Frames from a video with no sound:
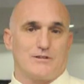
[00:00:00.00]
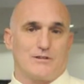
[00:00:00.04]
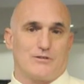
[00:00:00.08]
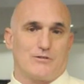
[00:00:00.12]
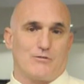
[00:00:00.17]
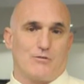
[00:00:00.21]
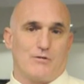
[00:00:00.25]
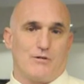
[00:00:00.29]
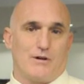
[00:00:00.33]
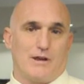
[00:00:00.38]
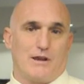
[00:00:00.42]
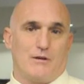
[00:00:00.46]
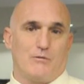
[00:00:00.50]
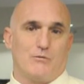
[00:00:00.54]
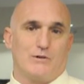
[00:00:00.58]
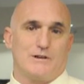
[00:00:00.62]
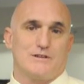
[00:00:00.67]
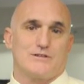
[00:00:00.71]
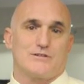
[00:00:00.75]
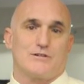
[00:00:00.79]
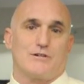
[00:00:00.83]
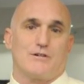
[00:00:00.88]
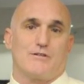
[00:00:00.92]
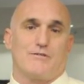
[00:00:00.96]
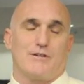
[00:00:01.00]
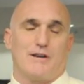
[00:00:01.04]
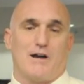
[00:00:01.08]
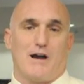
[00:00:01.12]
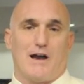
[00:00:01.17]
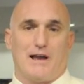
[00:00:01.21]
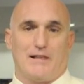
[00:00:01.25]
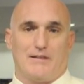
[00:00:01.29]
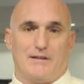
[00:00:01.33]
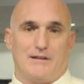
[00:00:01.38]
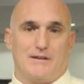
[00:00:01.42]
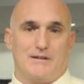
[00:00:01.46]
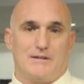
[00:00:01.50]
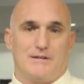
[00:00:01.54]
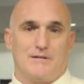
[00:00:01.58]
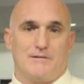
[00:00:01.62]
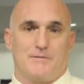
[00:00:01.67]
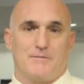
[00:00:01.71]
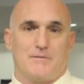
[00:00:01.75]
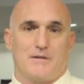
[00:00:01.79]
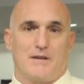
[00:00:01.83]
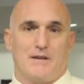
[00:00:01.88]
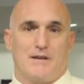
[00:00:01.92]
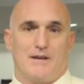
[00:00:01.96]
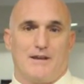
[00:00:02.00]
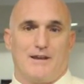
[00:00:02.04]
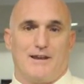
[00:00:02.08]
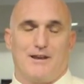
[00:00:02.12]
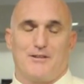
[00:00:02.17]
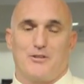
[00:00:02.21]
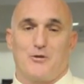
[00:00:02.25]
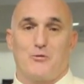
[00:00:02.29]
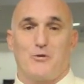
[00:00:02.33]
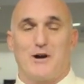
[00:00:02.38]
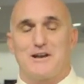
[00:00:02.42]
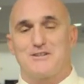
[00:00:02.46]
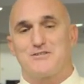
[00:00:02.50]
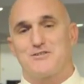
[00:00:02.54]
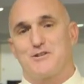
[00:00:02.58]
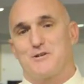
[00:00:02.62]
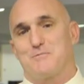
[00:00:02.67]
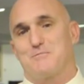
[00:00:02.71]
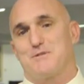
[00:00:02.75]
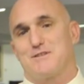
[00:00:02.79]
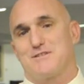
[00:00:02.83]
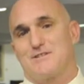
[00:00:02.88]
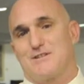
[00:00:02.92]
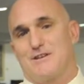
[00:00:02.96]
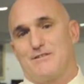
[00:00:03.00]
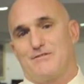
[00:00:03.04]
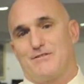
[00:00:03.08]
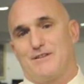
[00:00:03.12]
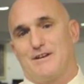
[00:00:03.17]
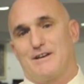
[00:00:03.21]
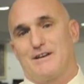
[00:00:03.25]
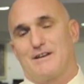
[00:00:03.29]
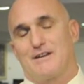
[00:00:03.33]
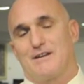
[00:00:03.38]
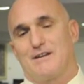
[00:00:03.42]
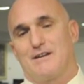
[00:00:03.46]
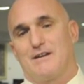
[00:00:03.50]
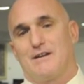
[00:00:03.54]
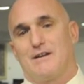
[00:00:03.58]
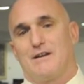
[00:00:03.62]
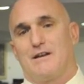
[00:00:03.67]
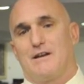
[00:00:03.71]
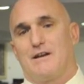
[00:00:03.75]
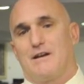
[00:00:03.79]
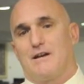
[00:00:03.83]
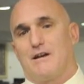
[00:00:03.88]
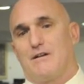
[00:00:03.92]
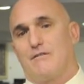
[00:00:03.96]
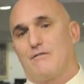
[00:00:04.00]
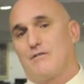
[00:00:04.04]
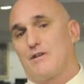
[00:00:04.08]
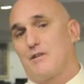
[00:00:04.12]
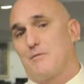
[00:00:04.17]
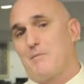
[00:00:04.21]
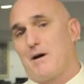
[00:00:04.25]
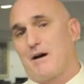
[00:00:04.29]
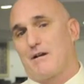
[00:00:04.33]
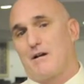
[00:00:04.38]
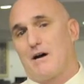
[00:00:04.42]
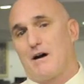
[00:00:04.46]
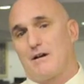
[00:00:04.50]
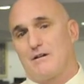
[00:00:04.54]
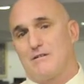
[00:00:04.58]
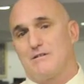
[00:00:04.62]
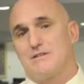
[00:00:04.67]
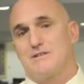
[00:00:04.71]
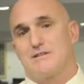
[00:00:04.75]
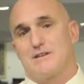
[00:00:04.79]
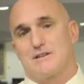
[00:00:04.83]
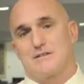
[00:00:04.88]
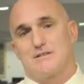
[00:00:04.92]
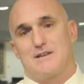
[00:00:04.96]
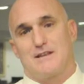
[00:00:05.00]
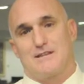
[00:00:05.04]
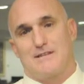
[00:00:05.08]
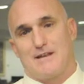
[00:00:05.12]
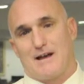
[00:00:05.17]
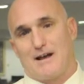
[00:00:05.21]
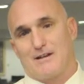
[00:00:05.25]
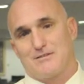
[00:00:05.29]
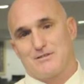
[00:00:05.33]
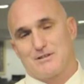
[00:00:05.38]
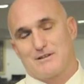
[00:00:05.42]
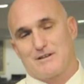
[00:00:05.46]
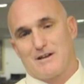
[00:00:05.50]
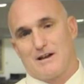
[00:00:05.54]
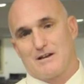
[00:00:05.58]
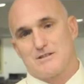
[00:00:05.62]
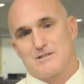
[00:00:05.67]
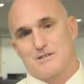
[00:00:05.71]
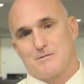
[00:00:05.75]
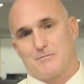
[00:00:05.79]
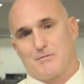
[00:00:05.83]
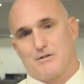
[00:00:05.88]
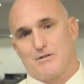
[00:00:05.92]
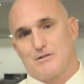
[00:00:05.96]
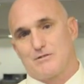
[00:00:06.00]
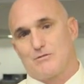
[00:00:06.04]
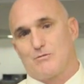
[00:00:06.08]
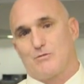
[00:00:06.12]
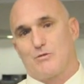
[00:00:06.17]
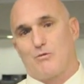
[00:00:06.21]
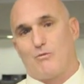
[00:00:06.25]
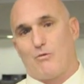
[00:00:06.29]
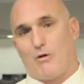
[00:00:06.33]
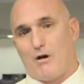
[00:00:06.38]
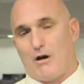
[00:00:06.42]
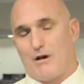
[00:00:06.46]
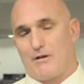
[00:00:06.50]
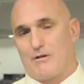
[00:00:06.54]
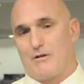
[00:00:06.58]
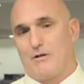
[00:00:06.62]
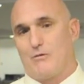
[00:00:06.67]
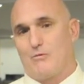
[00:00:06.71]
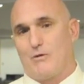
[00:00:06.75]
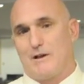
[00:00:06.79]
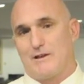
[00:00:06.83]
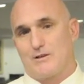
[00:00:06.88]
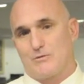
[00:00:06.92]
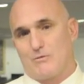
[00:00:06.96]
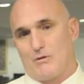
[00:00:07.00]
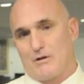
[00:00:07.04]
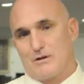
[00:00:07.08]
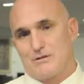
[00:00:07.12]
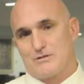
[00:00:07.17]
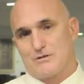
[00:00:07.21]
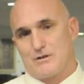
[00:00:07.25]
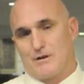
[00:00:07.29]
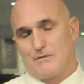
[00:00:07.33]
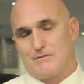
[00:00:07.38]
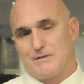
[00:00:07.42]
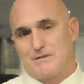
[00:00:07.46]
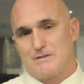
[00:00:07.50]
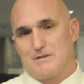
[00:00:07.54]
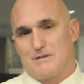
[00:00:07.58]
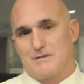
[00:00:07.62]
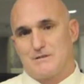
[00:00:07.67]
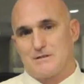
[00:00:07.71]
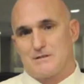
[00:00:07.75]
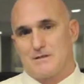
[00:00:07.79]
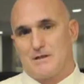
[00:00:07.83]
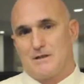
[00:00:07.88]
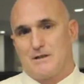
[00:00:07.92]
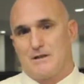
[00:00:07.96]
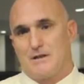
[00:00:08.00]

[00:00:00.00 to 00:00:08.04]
Authority. We serve an island in the Western Pacific with about one hundred sixty thousand customers with water and wastewater services.